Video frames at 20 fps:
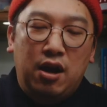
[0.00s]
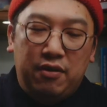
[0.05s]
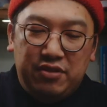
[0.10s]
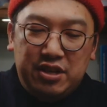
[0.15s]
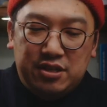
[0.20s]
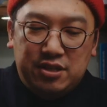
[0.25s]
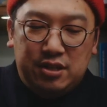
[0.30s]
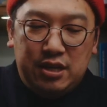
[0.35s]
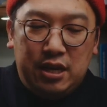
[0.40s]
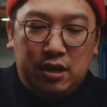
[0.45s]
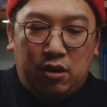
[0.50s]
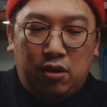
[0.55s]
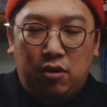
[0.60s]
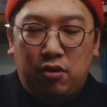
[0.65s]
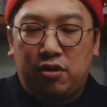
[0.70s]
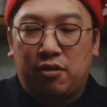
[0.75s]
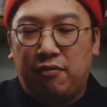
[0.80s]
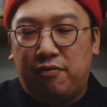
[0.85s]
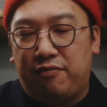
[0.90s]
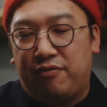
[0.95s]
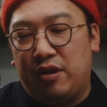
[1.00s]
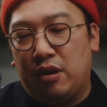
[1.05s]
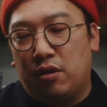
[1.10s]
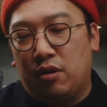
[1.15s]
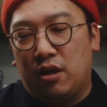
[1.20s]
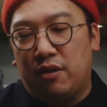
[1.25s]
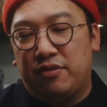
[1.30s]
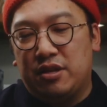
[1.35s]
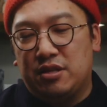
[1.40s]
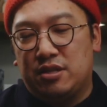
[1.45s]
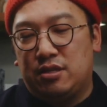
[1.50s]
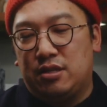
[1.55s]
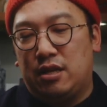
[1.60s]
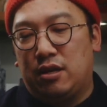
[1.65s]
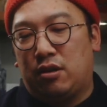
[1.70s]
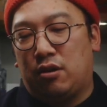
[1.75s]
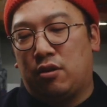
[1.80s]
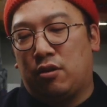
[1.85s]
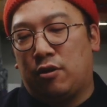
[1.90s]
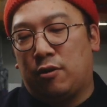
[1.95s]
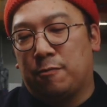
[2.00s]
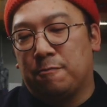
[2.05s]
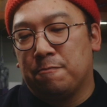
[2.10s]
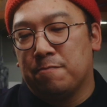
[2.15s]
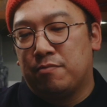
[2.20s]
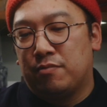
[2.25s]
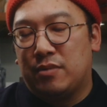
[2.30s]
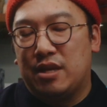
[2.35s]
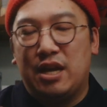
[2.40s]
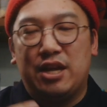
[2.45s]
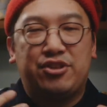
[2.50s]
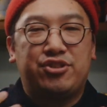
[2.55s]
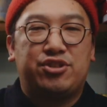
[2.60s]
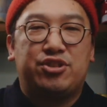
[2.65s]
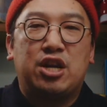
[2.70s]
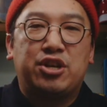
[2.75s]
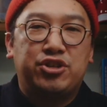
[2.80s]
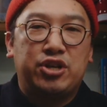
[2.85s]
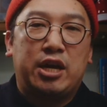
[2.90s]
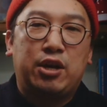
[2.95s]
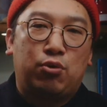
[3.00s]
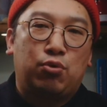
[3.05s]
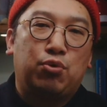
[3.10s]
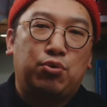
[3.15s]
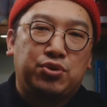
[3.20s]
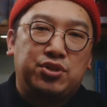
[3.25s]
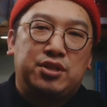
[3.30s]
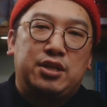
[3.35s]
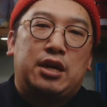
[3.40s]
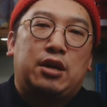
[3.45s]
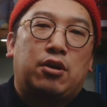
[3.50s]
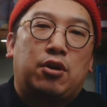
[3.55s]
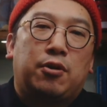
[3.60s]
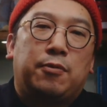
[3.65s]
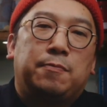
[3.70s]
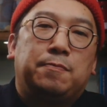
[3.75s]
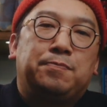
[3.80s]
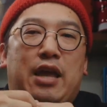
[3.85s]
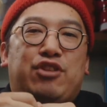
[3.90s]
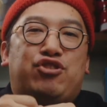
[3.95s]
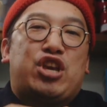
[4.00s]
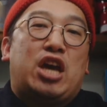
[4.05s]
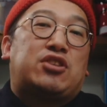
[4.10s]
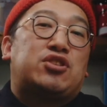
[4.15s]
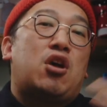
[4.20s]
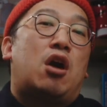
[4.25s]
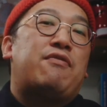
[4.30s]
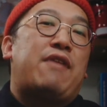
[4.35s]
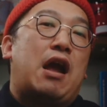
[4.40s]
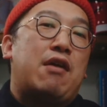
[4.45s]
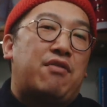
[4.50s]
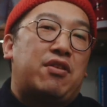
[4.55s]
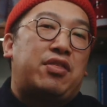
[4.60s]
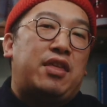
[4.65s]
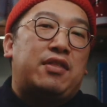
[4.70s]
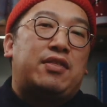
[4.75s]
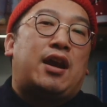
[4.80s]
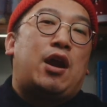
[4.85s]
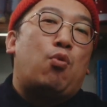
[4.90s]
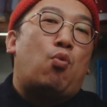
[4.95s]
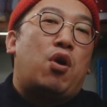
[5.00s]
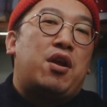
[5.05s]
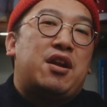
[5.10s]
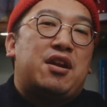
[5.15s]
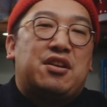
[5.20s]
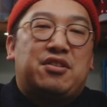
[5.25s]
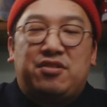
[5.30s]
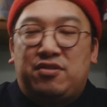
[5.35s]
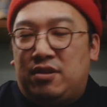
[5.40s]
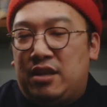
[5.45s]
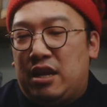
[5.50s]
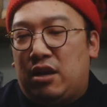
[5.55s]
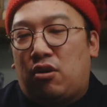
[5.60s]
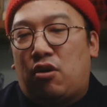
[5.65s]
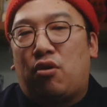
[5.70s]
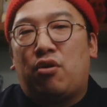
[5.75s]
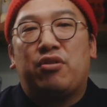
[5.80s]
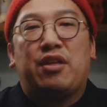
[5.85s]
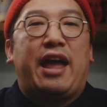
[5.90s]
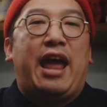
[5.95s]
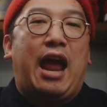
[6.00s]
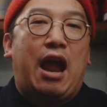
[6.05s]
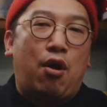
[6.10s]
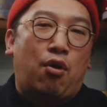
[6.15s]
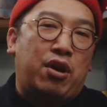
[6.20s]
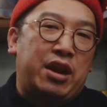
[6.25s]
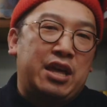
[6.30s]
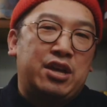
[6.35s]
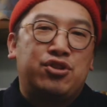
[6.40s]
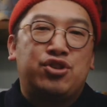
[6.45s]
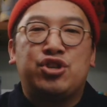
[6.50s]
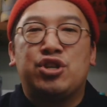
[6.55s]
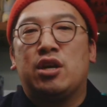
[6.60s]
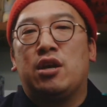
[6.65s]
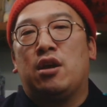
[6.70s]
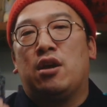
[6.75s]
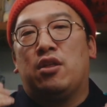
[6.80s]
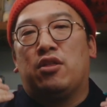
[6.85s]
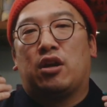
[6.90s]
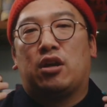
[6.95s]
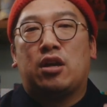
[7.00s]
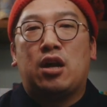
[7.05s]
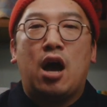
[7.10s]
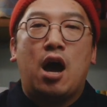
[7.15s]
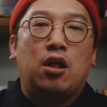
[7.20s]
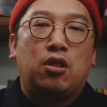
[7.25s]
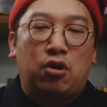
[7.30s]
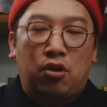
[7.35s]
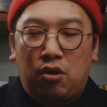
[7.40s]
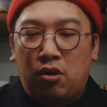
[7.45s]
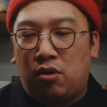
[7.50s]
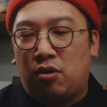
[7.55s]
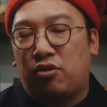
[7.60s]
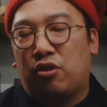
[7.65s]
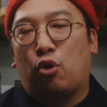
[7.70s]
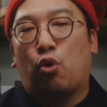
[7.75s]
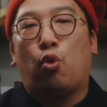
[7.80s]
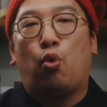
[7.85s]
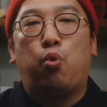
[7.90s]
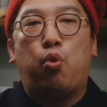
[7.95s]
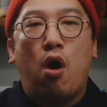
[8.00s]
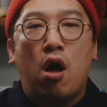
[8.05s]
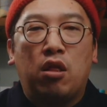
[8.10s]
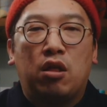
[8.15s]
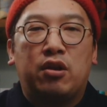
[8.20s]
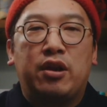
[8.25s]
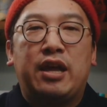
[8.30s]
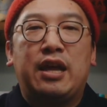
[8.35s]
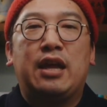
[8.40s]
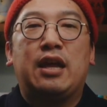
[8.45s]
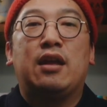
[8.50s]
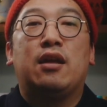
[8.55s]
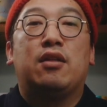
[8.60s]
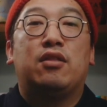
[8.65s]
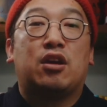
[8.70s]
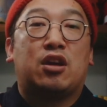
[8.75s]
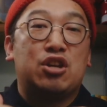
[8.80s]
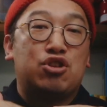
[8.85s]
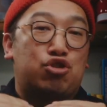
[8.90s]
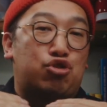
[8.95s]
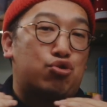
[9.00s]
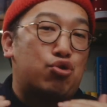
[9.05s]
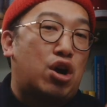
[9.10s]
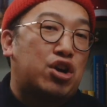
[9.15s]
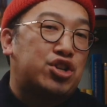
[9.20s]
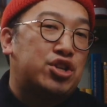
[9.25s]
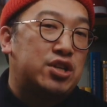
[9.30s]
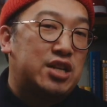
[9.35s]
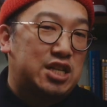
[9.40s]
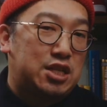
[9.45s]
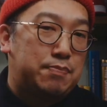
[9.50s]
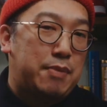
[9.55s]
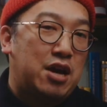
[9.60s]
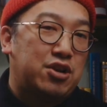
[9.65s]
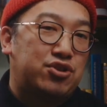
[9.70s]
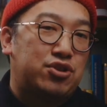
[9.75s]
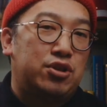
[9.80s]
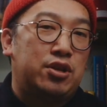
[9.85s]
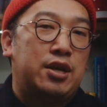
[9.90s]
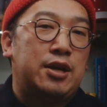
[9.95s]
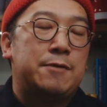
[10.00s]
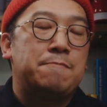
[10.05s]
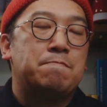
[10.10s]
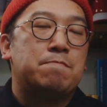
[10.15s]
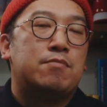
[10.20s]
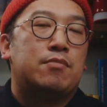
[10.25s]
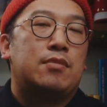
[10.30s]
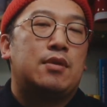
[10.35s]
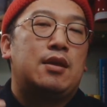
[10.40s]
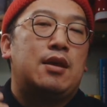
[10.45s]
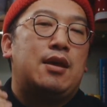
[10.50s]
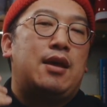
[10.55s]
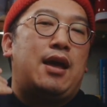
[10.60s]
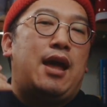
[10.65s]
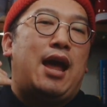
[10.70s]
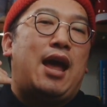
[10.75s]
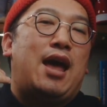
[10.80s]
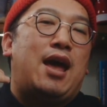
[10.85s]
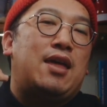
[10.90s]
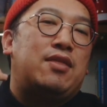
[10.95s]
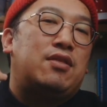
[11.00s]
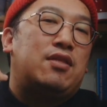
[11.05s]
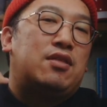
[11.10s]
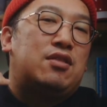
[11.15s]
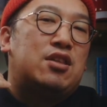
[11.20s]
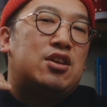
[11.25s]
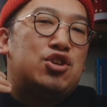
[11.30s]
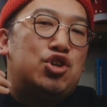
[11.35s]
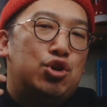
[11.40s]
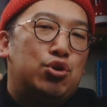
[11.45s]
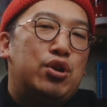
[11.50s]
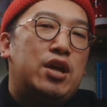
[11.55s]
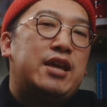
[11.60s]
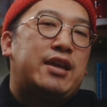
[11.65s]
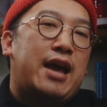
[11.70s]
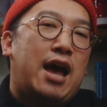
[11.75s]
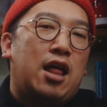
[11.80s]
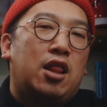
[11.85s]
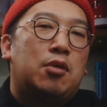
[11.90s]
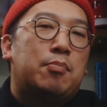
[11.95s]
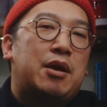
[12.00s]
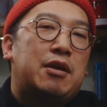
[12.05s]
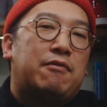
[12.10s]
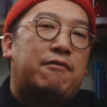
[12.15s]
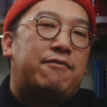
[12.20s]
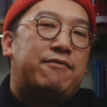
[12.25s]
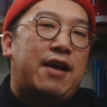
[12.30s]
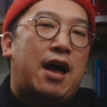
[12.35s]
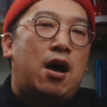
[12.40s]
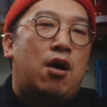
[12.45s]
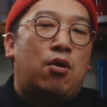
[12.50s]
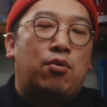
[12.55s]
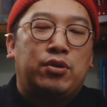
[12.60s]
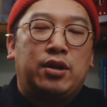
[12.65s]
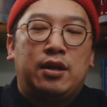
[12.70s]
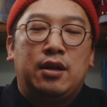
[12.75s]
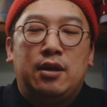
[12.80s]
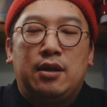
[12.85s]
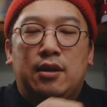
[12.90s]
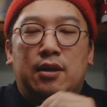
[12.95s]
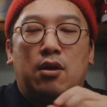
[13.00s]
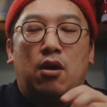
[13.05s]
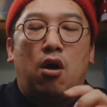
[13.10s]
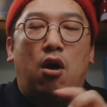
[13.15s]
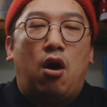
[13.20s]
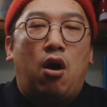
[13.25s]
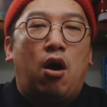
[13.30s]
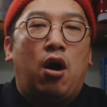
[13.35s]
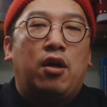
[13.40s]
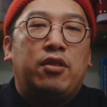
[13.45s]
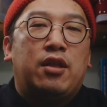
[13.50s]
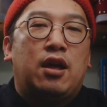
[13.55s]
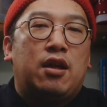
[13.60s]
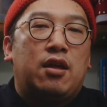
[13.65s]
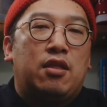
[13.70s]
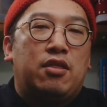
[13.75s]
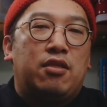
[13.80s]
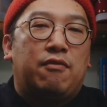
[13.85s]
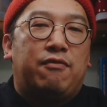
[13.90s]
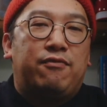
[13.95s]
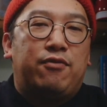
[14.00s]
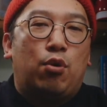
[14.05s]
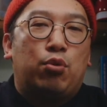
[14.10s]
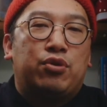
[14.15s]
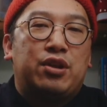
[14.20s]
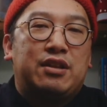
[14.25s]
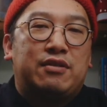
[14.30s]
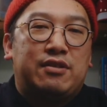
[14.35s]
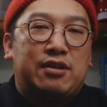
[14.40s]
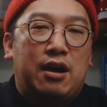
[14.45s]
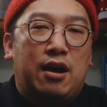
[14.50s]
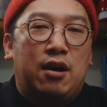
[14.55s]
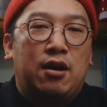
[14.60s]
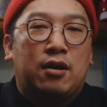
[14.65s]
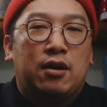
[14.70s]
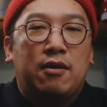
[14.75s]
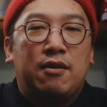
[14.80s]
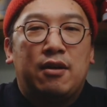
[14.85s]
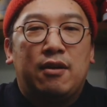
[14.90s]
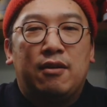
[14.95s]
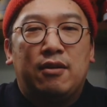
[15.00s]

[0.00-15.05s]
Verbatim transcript: of the sneaker, the feel of the sneaker, it's such a cool sneaker. It checks off everything that I want in a sneaker, the heritage, the color, the quality, the construction especially, and the unique element found on the folded tongue